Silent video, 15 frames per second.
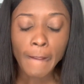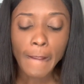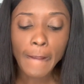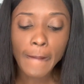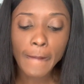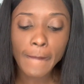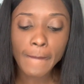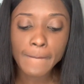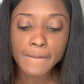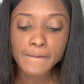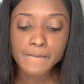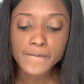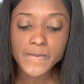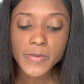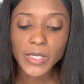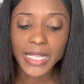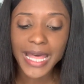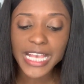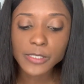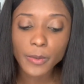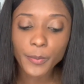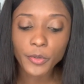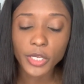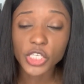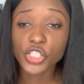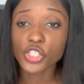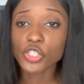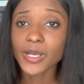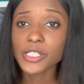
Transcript: class preparation.